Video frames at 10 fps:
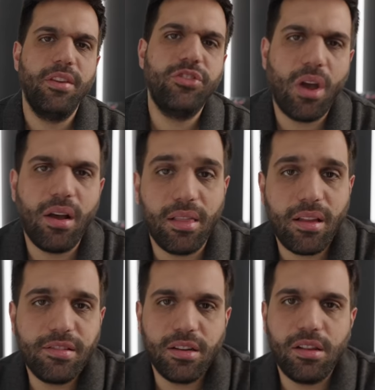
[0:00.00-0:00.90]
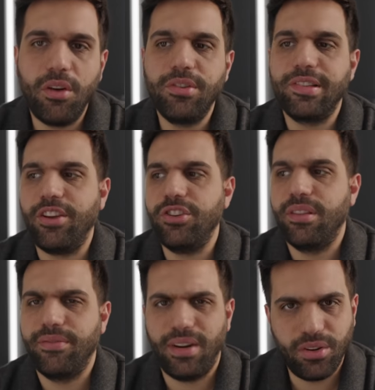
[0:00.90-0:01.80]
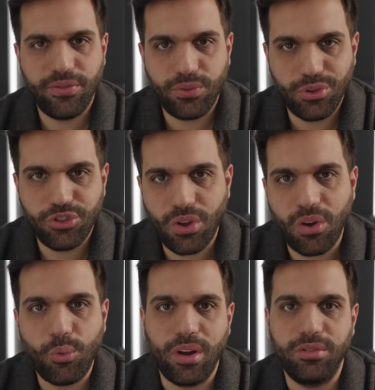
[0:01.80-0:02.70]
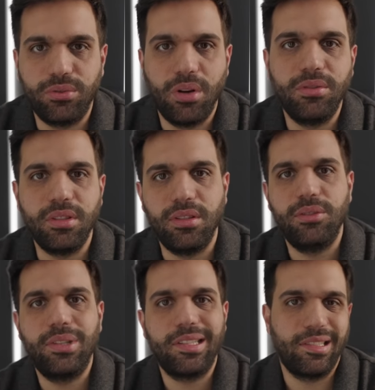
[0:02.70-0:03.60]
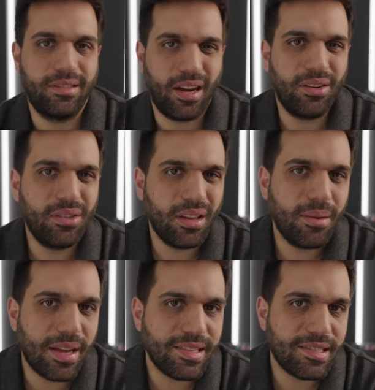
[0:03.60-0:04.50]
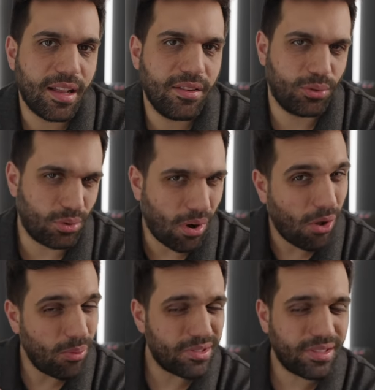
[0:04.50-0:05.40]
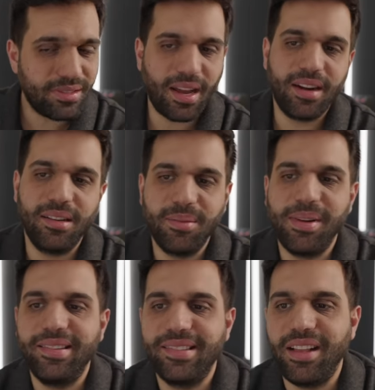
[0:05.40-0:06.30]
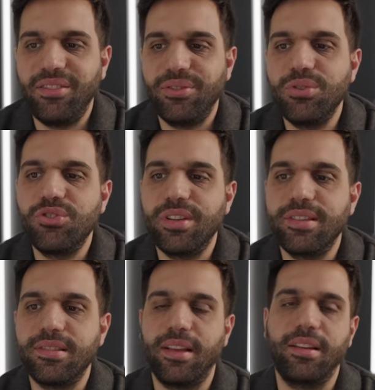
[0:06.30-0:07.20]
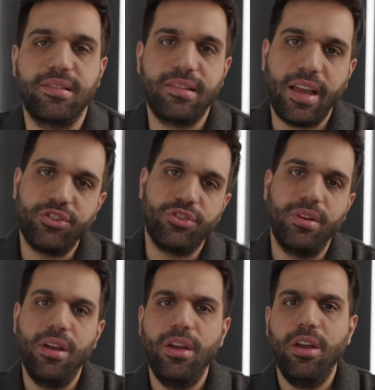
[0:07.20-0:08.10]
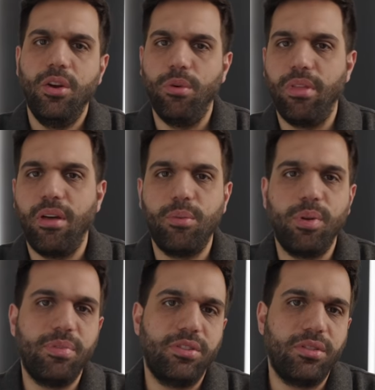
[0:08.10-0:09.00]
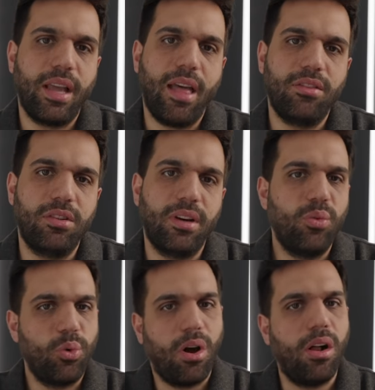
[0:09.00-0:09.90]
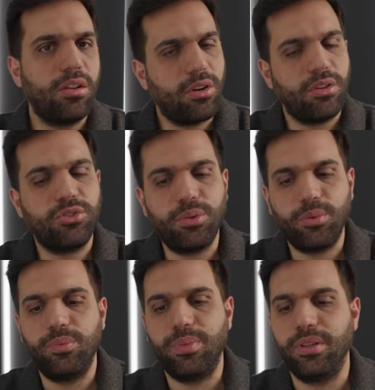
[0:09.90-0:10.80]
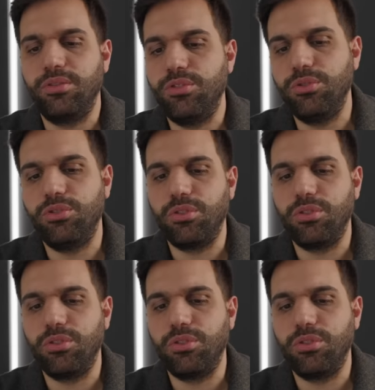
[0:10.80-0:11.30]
The song Lost and Alone is actually the very first song where I wrote the lyrics entirely myself, or almost entirely myself. Usually it's like a session with other people together and we all contribute, but due to